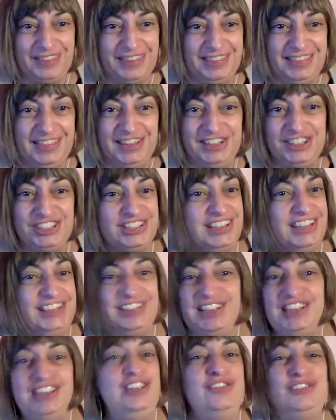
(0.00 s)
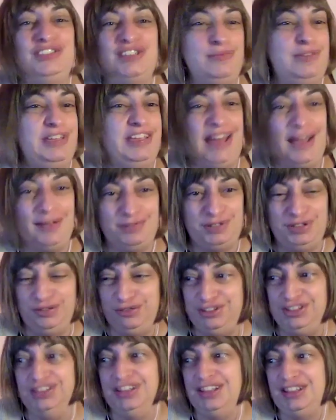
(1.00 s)
That just continues to be an absolute
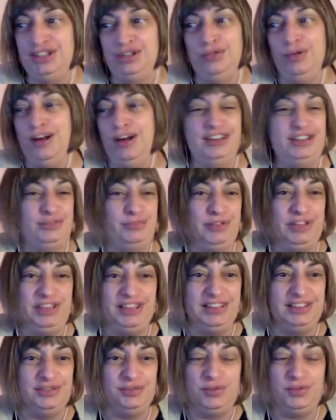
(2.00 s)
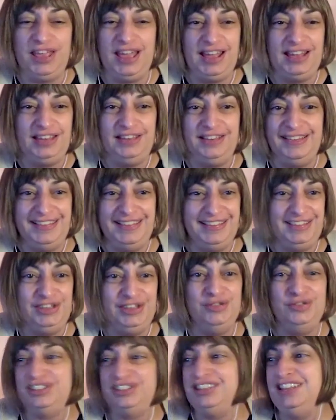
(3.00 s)
delight to watch, because we had
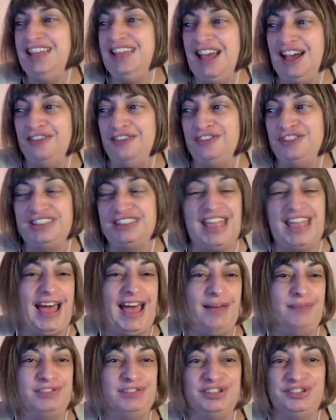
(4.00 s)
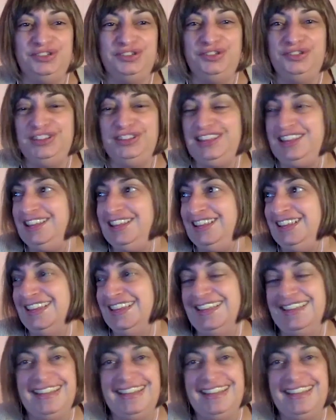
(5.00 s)
UCF just absolutely